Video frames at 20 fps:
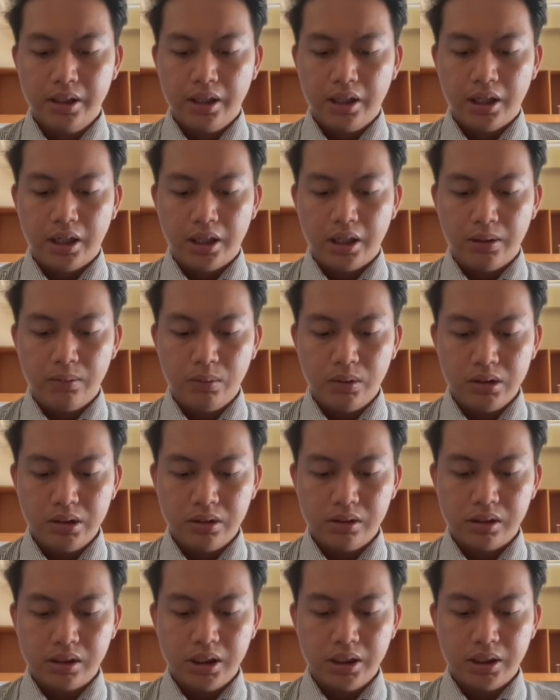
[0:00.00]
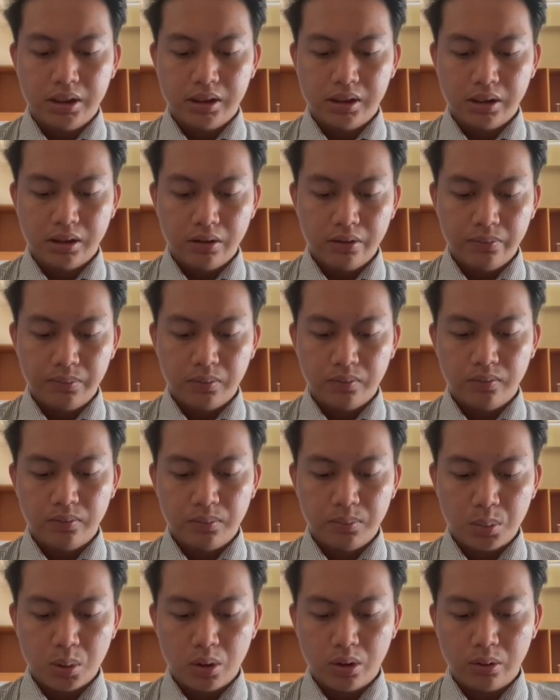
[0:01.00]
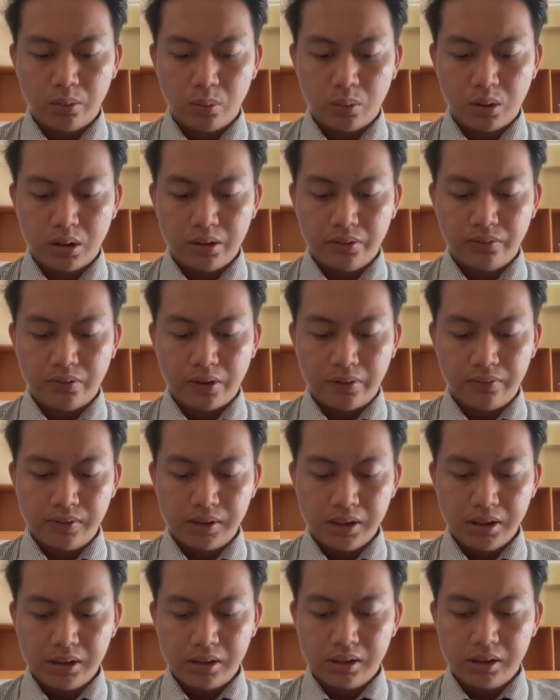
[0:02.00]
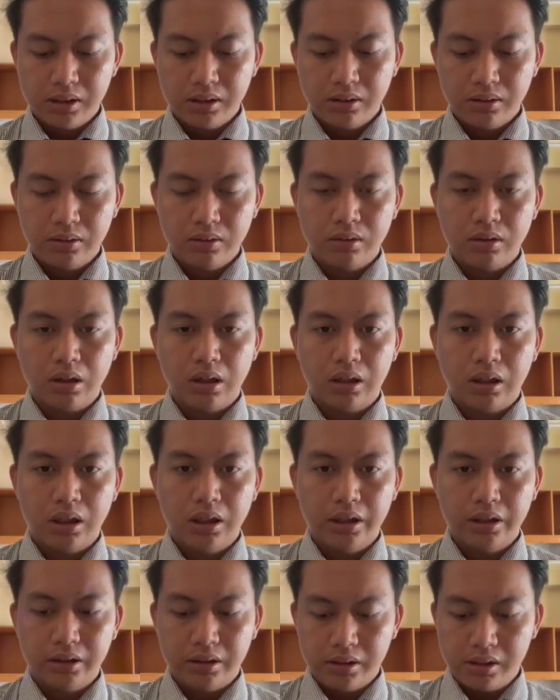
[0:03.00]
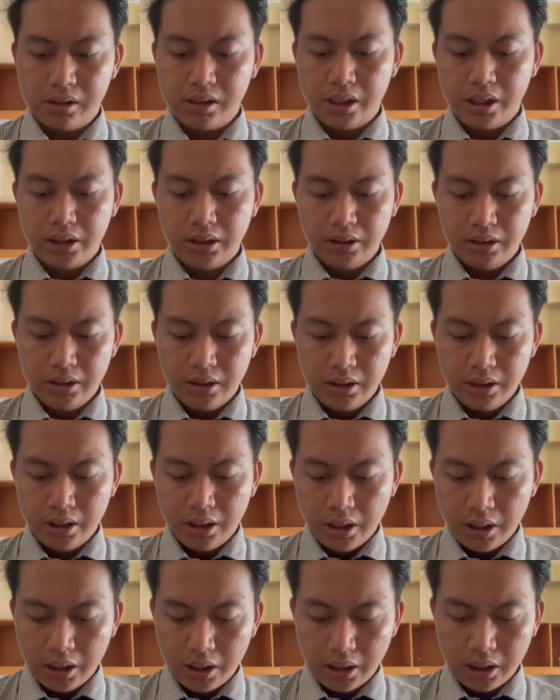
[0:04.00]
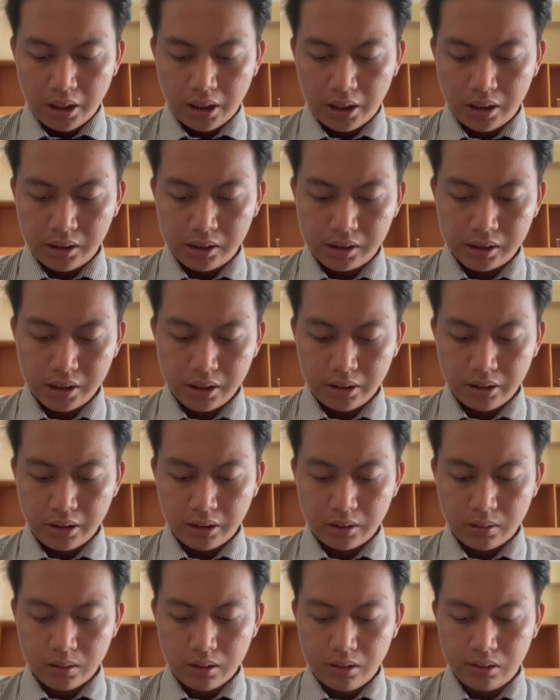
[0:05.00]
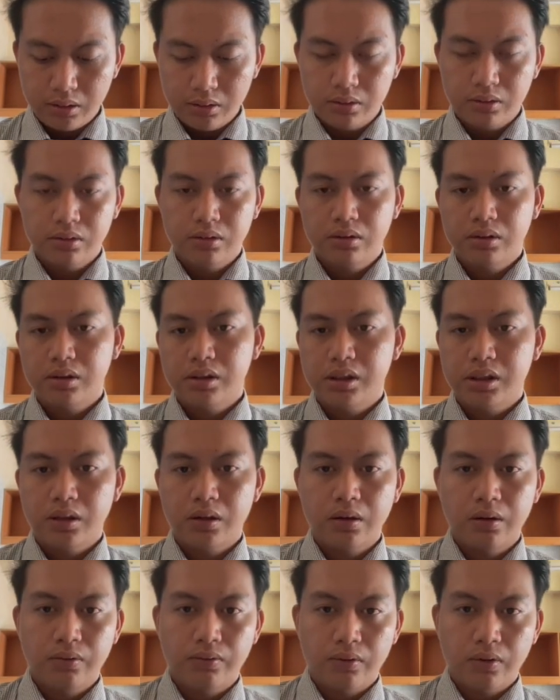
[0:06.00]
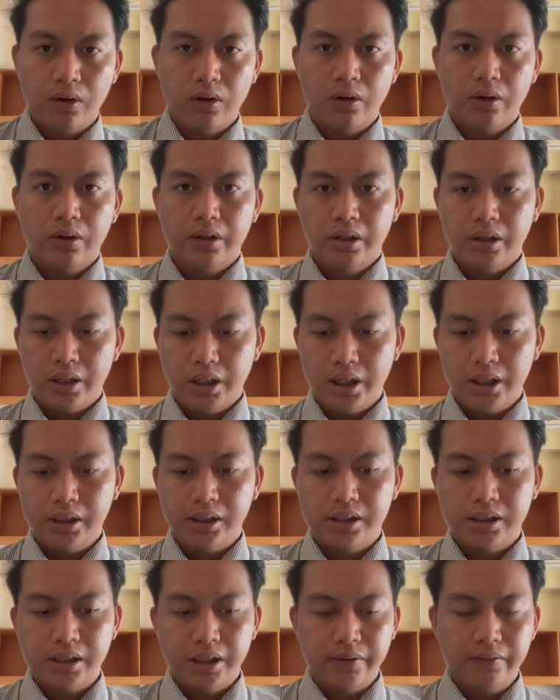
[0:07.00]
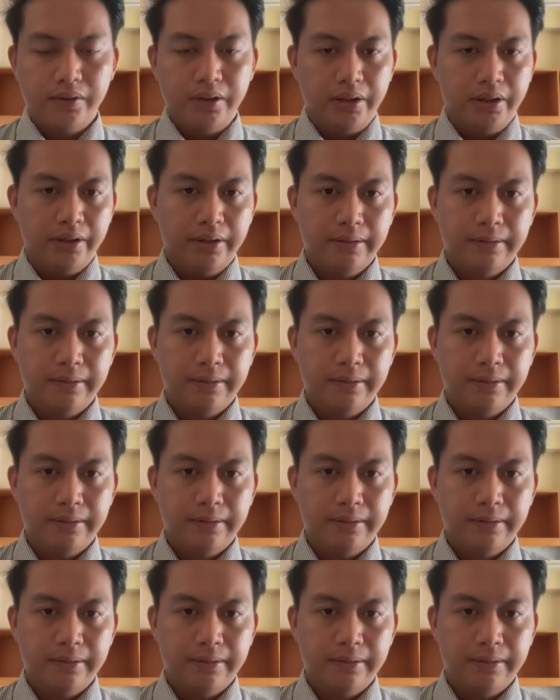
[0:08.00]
and we use the 0.156 to calculate Z, and Z equal to 0.87.